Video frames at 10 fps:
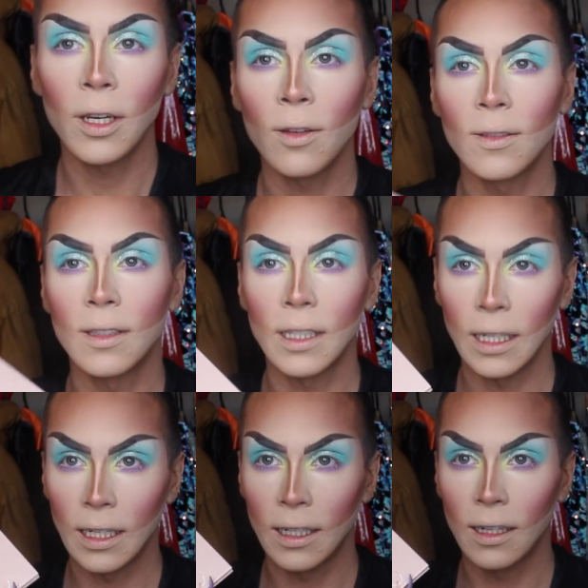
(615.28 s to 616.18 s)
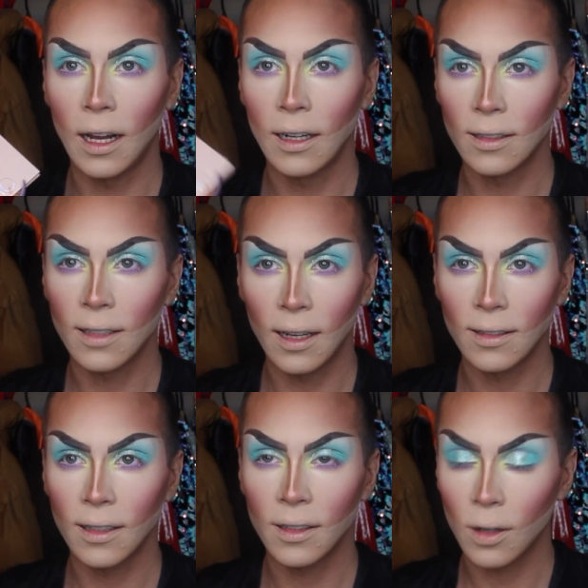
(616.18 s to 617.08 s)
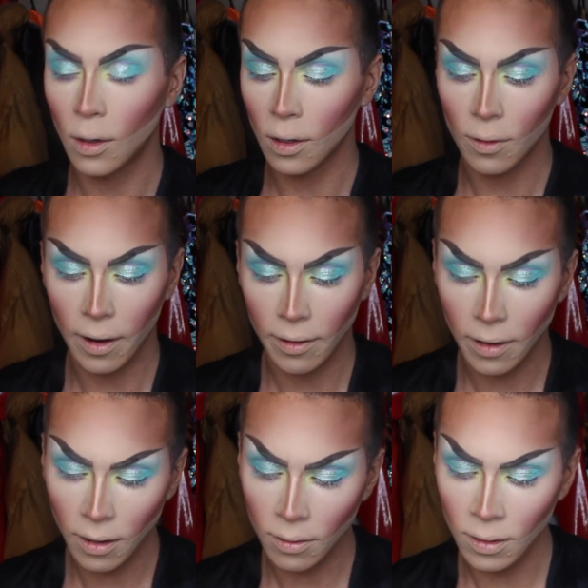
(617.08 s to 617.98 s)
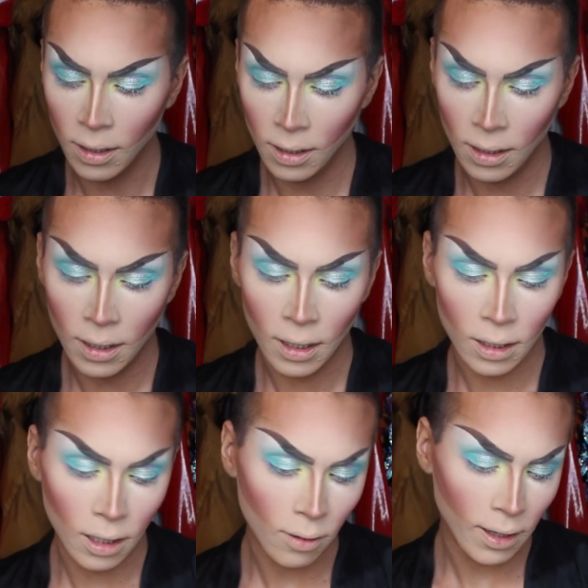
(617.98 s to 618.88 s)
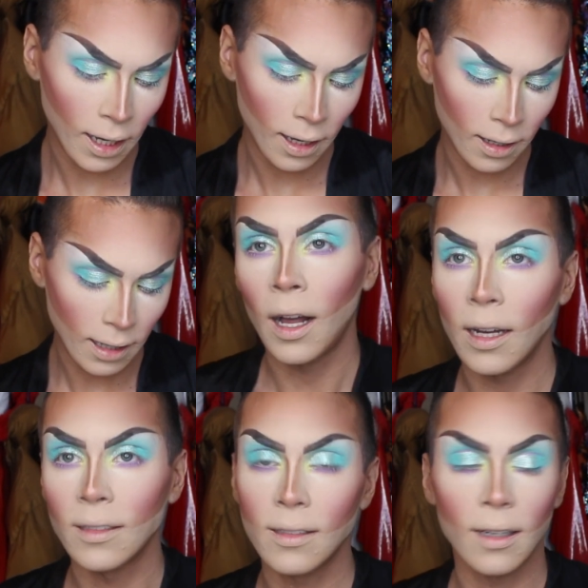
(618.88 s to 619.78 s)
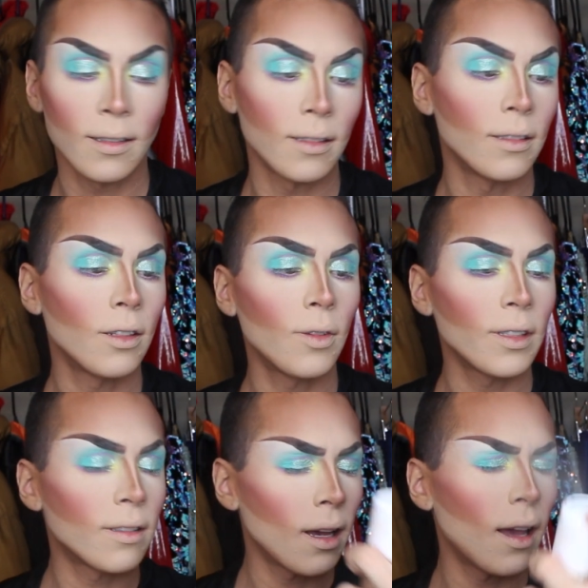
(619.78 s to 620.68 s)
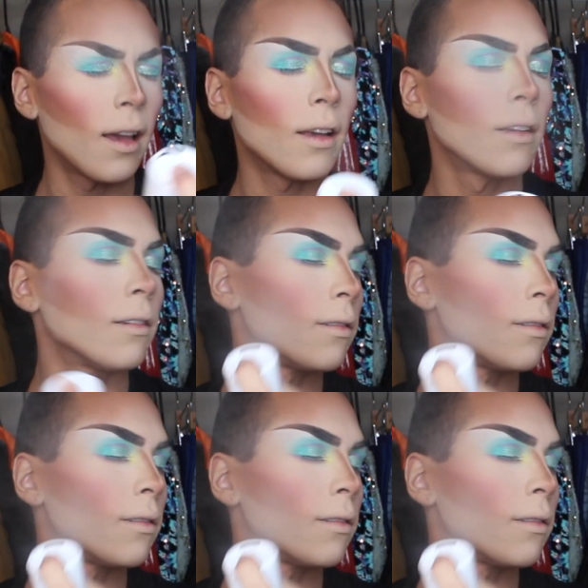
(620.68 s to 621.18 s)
I'm gonna use the Anastasia Nicole Guerrero Glow Kit, Anastasia Dewy Set.